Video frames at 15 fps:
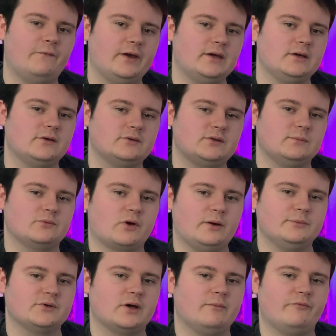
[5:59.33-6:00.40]
fake
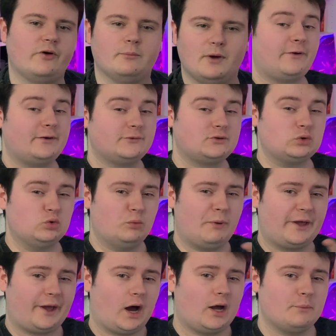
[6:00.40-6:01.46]
subscribers come from. I found a tool
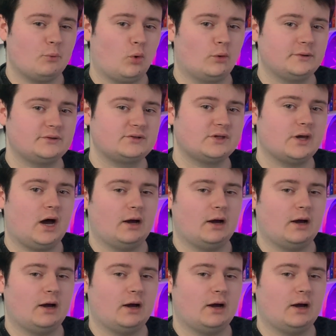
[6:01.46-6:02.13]
by Hype Auditor.